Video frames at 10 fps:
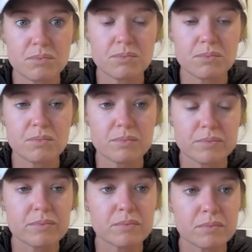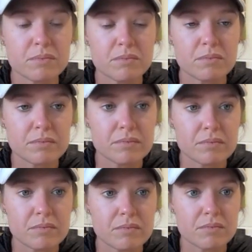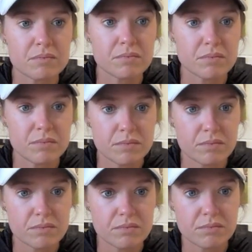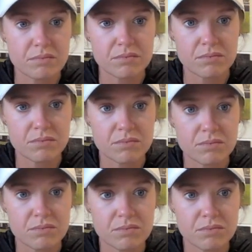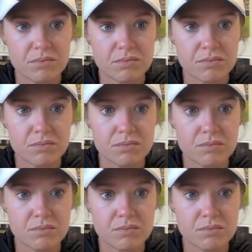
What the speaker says: This person isn't speaking.